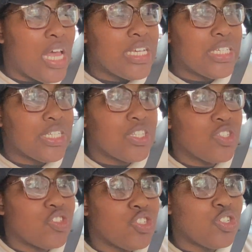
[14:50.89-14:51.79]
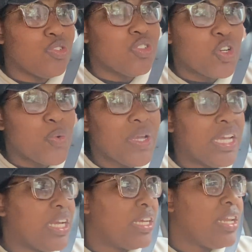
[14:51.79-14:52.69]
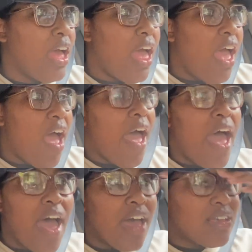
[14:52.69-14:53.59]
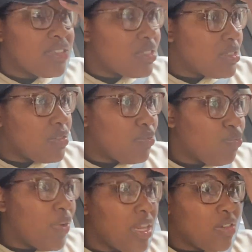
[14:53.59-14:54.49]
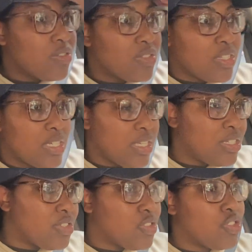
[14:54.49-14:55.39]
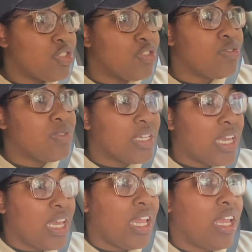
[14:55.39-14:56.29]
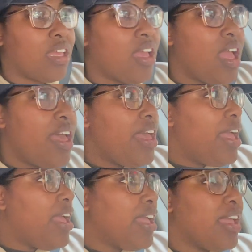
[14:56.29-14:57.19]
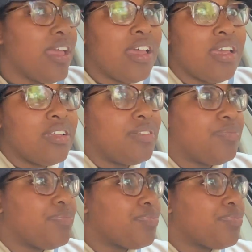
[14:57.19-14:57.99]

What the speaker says: is to the queen as Reynolds is to the king. And